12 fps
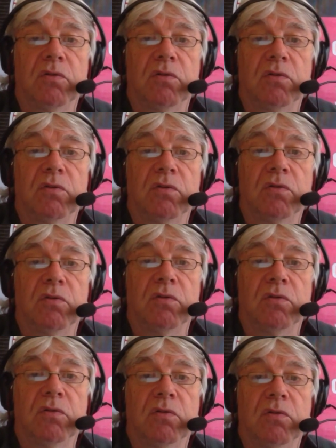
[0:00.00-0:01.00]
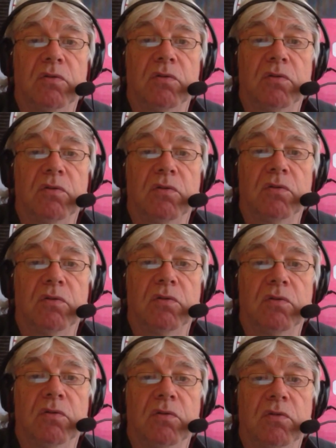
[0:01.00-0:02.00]
knee. Moto Guzzi
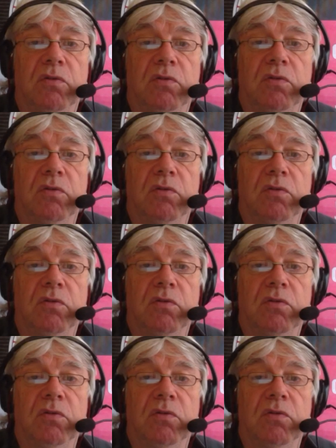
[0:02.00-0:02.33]
style.